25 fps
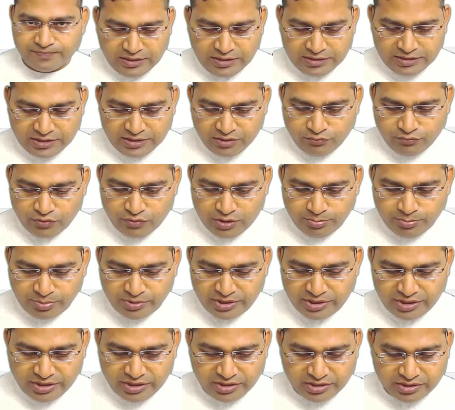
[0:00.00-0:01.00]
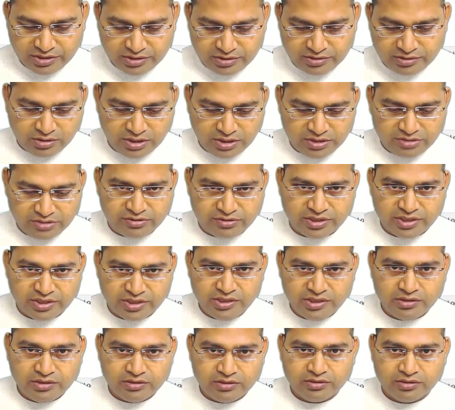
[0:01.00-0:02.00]
and then we'll print
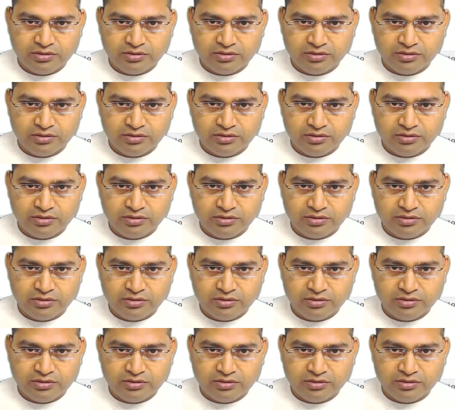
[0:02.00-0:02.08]
country